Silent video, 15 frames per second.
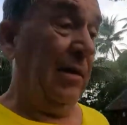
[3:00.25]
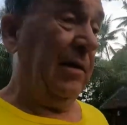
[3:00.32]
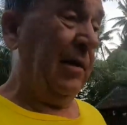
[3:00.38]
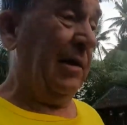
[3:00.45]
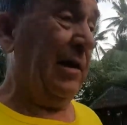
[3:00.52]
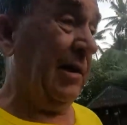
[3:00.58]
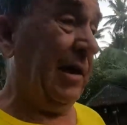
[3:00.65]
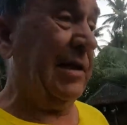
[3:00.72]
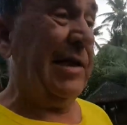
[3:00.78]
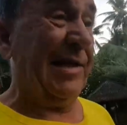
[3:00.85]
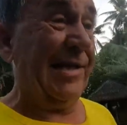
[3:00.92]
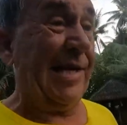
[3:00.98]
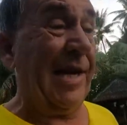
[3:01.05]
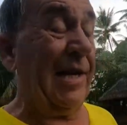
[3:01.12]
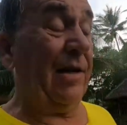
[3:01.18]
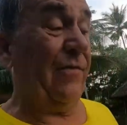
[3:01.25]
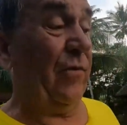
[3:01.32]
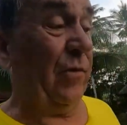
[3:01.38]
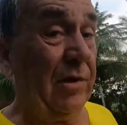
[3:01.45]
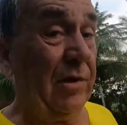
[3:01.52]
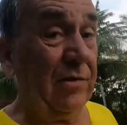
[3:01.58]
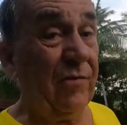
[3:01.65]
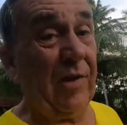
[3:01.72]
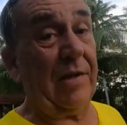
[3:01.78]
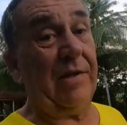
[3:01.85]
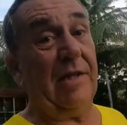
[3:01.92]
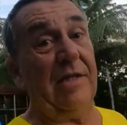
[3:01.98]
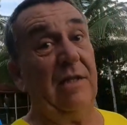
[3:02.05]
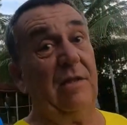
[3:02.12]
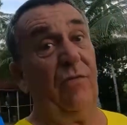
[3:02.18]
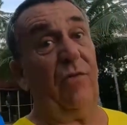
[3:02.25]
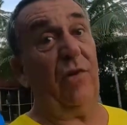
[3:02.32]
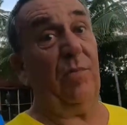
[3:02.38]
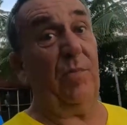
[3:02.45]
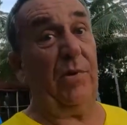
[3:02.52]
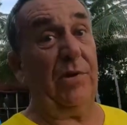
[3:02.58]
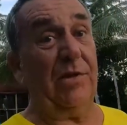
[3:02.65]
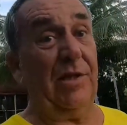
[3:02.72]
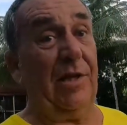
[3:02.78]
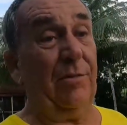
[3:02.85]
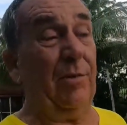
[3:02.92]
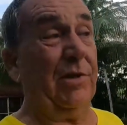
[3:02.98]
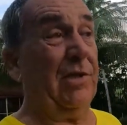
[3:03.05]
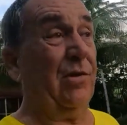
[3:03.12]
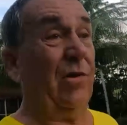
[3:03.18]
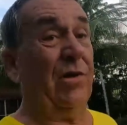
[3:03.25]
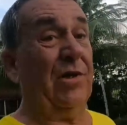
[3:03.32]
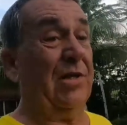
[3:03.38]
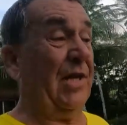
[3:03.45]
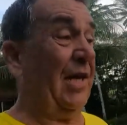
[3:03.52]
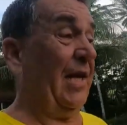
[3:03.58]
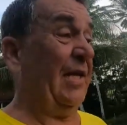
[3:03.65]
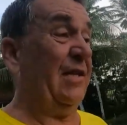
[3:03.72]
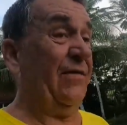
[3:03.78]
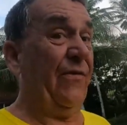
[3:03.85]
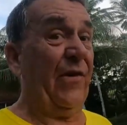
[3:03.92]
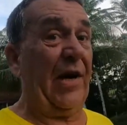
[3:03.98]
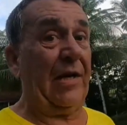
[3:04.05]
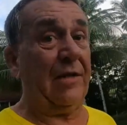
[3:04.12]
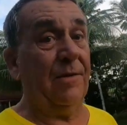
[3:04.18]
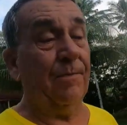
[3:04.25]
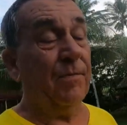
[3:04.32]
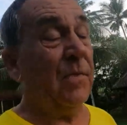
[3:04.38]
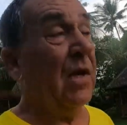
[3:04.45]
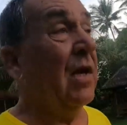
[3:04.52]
You know, that's Lazada you. It's like, this is the Philippines. You know, once you got it in your hand, you're fucked.